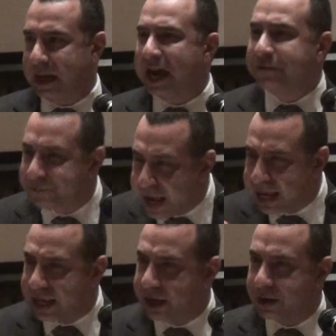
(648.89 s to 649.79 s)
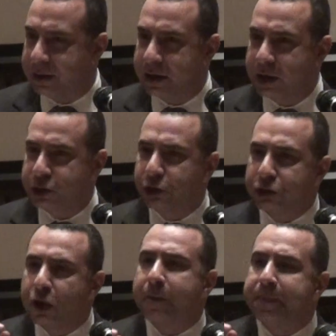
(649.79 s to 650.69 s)
and failure
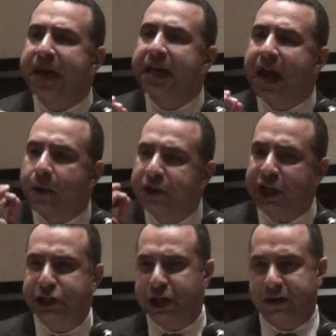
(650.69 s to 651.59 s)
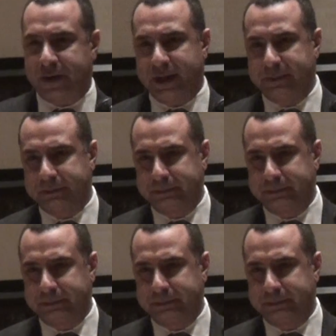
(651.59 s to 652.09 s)
should not be in our dictionary.